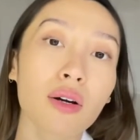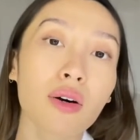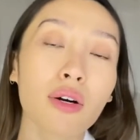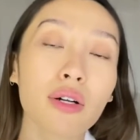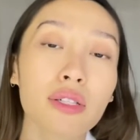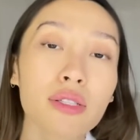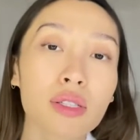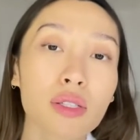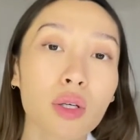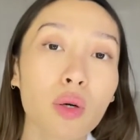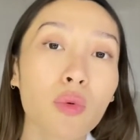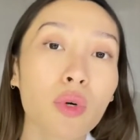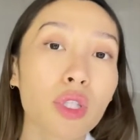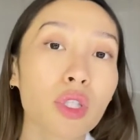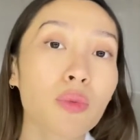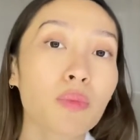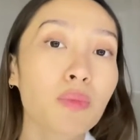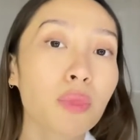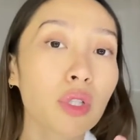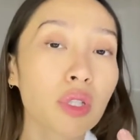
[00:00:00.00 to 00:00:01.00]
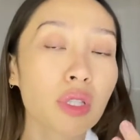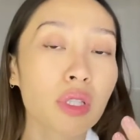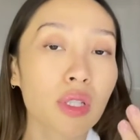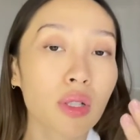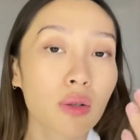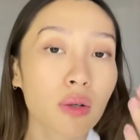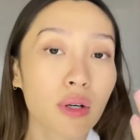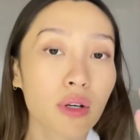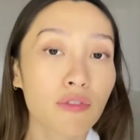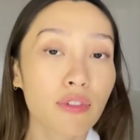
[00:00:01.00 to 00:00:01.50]
Also when you put
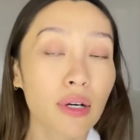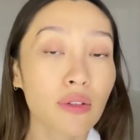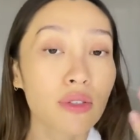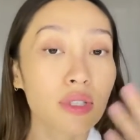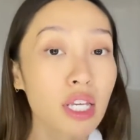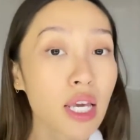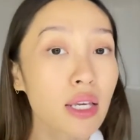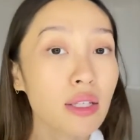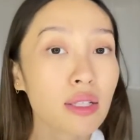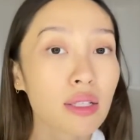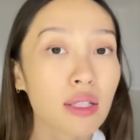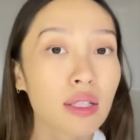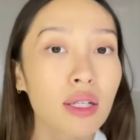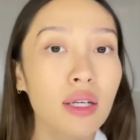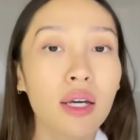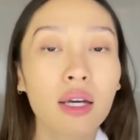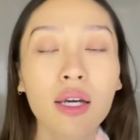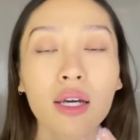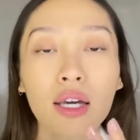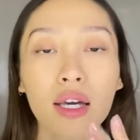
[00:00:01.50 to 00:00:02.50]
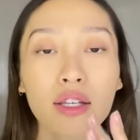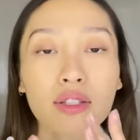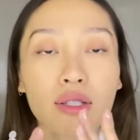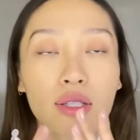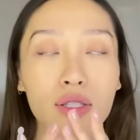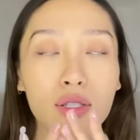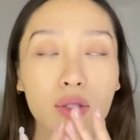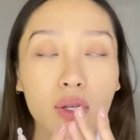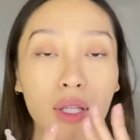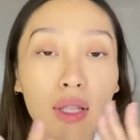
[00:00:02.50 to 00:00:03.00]
your foundation, it
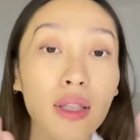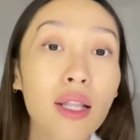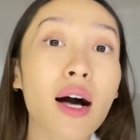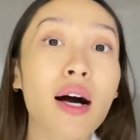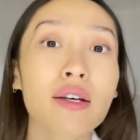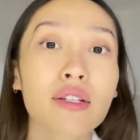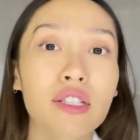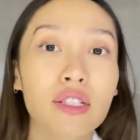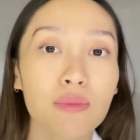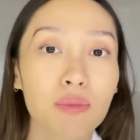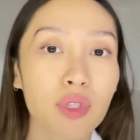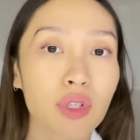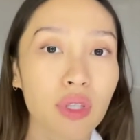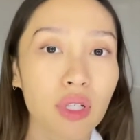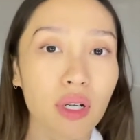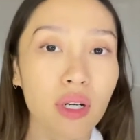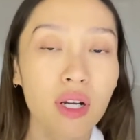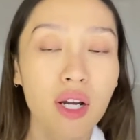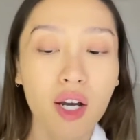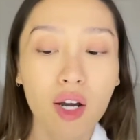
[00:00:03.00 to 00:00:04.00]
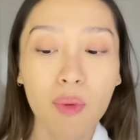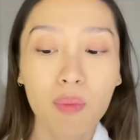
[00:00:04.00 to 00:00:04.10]
just look a lot smoother.